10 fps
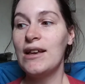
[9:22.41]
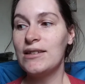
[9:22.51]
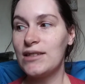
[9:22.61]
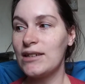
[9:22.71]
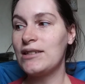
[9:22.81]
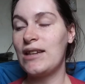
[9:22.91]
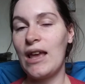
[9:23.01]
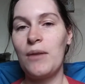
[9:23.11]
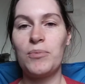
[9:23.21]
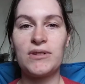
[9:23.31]

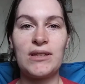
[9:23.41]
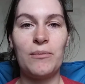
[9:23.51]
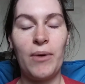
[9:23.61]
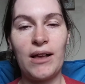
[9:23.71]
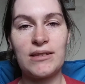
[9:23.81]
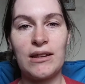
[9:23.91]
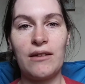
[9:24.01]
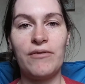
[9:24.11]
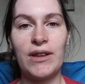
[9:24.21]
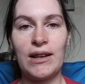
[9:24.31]
68%
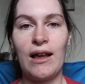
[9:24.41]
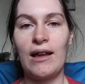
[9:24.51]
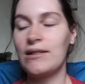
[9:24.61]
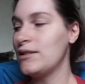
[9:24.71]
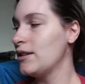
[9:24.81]
positive and not